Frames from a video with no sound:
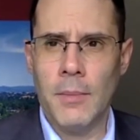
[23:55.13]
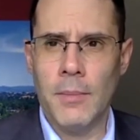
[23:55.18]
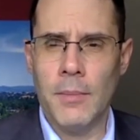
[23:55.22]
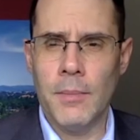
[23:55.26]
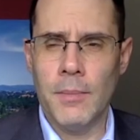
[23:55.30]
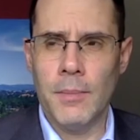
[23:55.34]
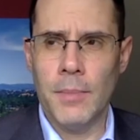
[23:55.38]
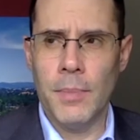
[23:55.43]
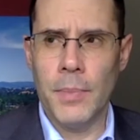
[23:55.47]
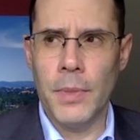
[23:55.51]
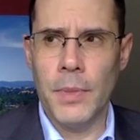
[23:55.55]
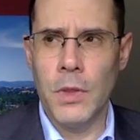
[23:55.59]

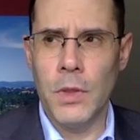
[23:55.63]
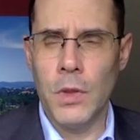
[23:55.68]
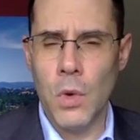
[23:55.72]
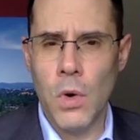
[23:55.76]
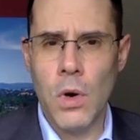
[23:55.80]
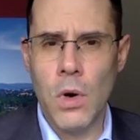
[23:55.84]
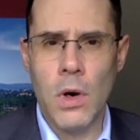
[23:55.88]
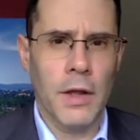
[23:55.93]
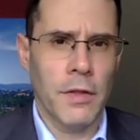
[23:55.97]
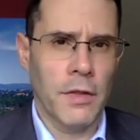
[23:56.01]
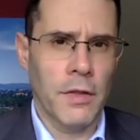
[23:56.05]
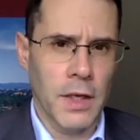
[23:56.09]

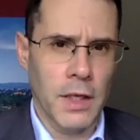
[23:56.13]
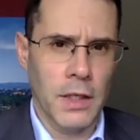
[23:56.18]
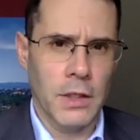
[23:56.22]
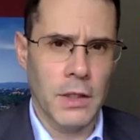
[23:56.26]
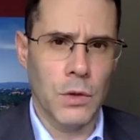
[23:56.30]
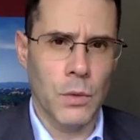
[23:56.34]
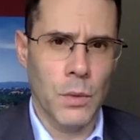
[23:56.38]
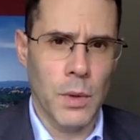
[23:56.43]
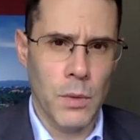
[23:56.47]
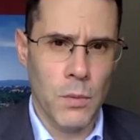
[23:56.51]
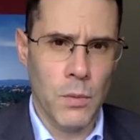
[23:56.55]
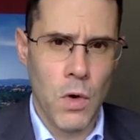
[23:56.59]
Nor, I think, do
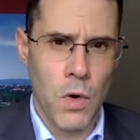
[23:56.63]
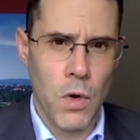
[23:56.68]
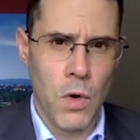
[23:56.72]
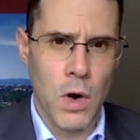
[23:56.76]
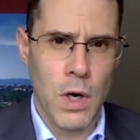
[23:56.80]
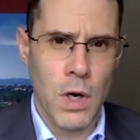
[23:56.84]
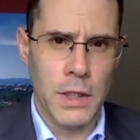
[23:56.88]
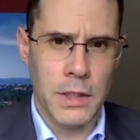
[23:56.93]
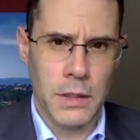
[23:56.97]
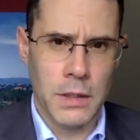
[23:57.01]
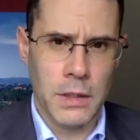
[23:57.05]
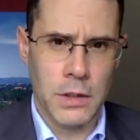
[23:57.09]
we
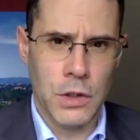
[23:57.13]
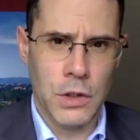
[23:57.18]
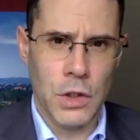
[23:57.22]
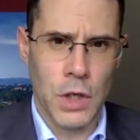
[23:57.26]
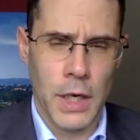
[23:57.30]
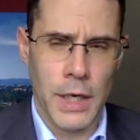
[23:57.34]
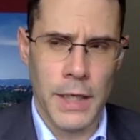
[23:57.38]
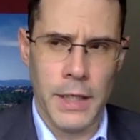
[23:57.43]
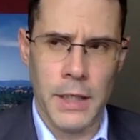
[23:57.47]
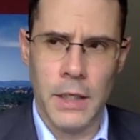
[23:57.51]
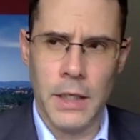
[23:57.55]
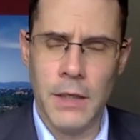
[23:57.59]
want a
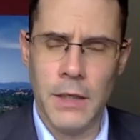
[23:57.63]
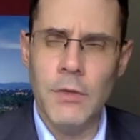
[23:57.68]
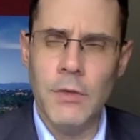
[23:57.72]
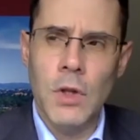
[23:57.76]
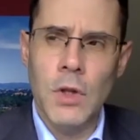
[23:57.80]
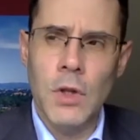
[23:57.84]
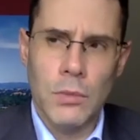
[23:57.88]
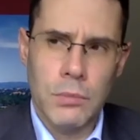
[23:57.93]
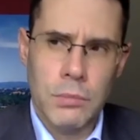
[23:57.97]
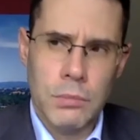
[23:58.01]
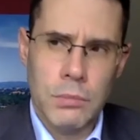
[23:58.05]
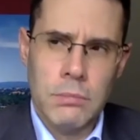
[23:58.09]
China, even
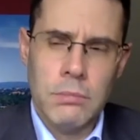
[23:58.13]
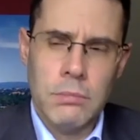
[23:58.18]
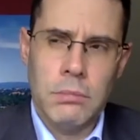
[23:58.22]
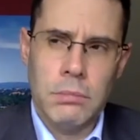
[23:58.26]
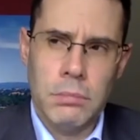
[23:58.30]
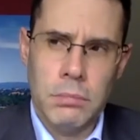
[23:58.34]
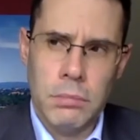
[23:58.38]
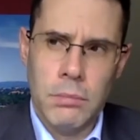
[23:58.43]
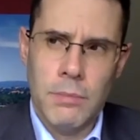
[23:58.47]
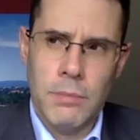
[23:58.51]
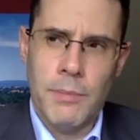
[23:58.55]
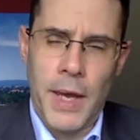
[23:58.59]
though
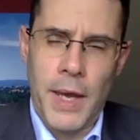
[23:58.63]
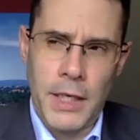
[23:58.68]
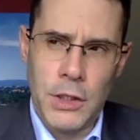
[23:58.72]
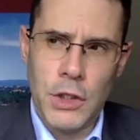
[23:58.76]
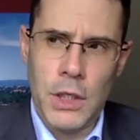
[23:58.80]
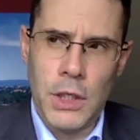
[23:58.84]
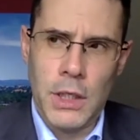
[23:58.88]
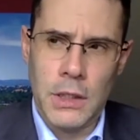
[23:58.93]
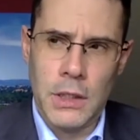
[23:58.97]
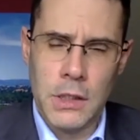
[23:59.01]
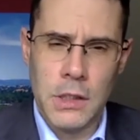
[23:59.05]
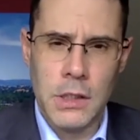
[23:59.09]

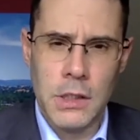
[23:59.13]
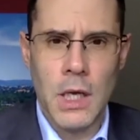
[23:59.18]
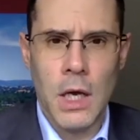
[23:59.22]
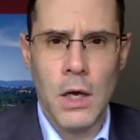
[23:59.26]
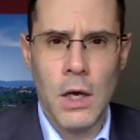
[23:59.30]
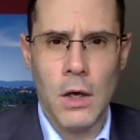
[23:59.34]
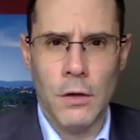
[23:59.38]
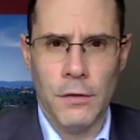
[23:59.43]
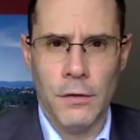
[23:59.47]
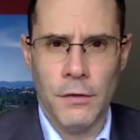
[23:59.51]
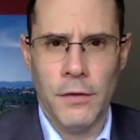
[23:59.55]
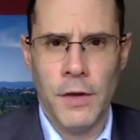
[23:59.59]
Beijing
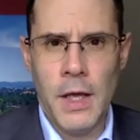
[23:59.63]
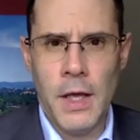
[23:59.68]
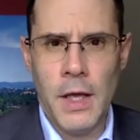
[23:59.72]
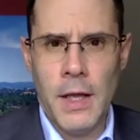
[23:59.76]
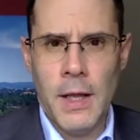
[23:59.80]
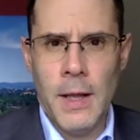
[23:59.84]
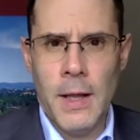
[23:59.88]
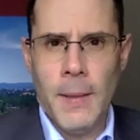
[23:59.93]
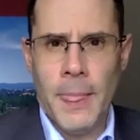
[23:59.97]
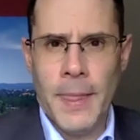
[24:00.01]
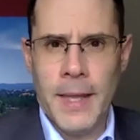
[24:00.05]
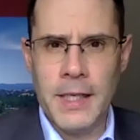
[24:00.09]
itself
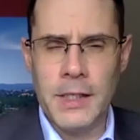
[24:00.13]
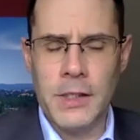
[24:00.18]
is in